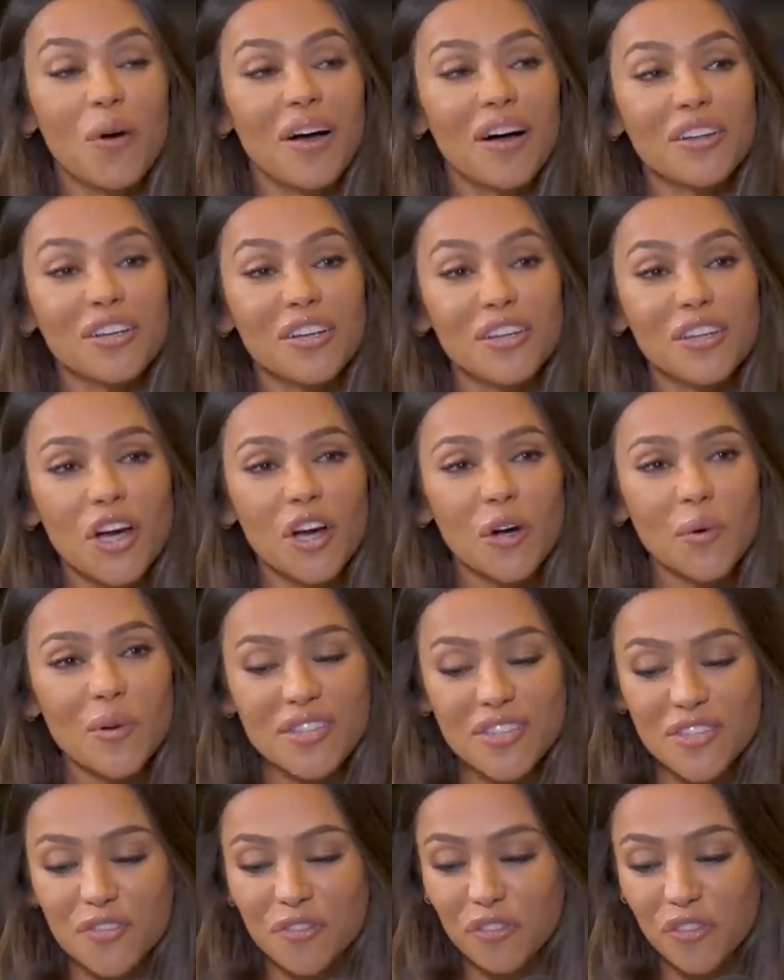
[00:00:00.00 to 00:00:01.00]
Well, you thing? know,
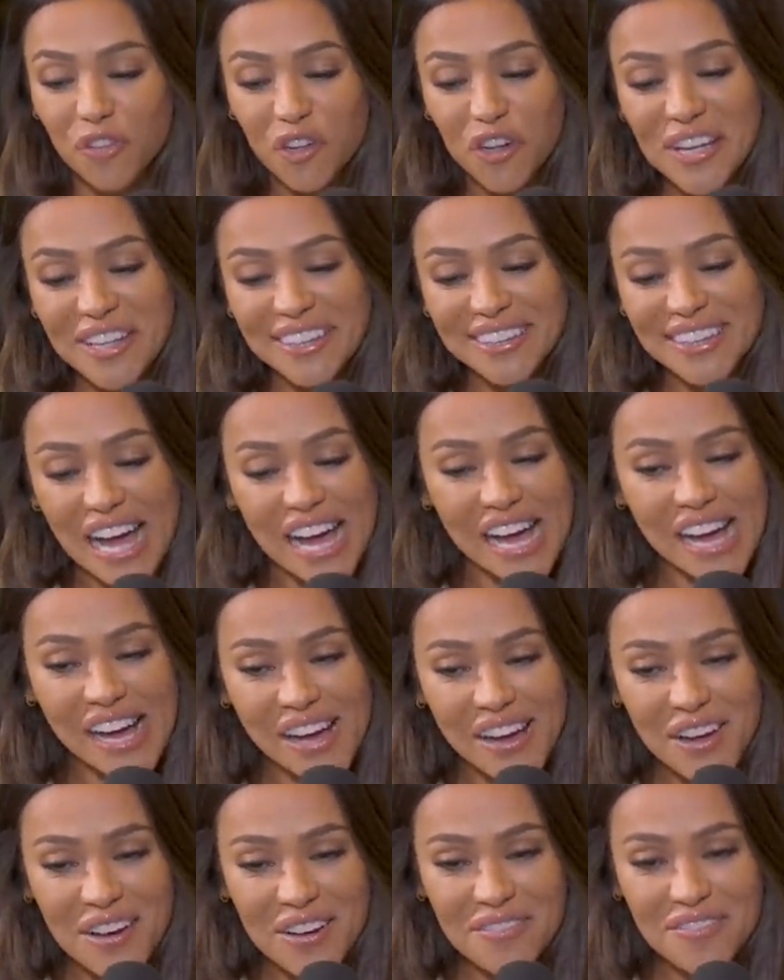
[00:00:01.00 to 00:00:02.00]
it's free
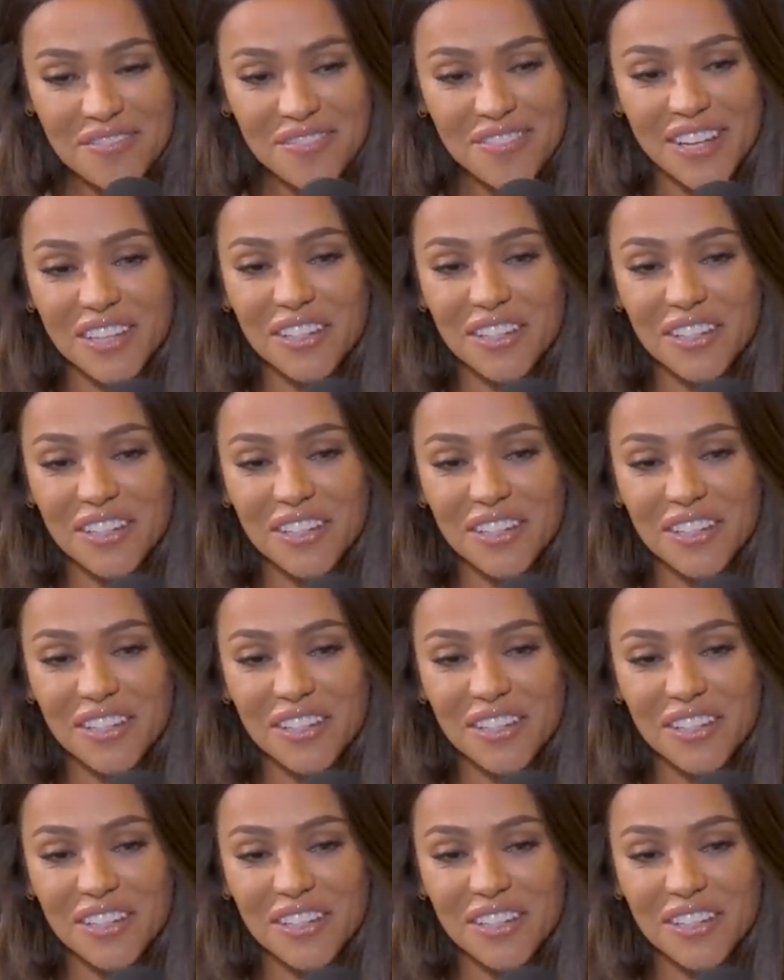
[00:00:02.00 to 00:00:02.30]
love